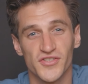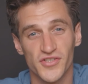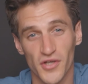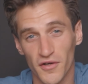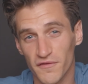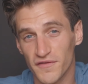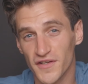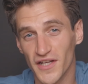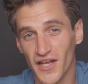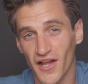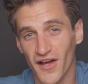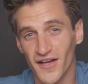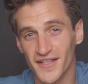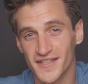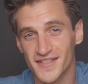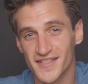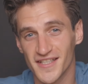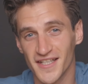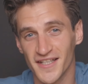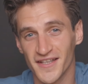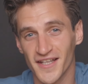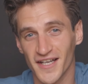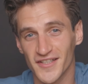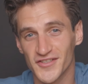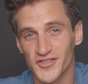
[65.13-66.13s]
So if you like
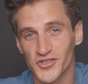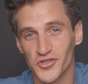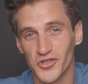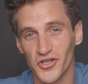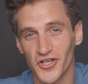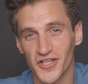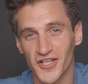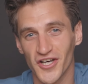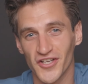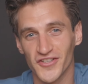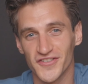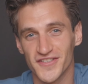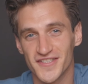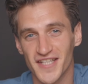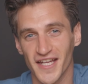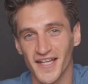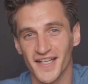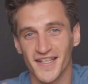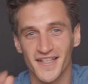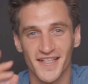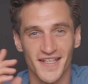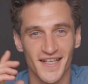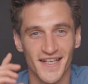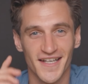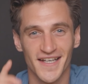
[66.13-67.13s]
seeing that sort of
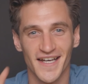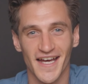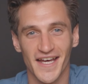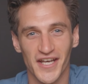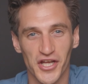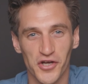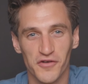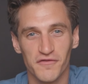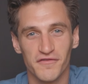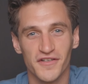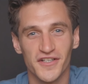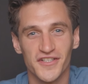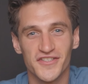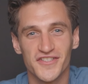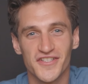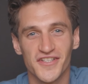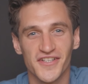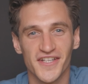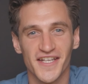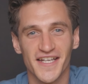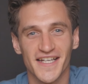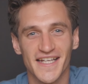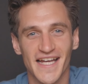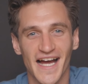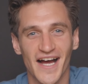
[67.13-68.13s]
content, head over to
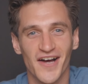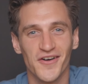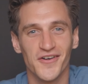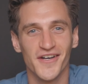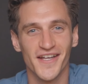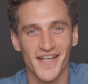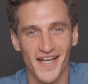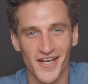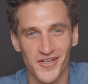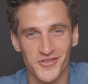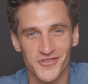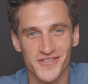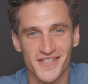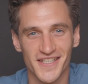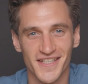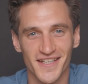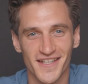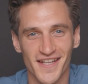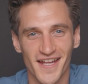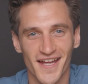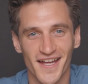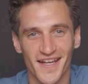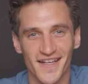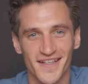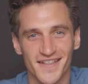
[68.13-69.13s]
the account and I'll see you
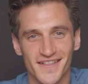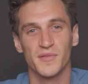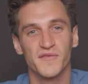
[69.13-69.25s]
there.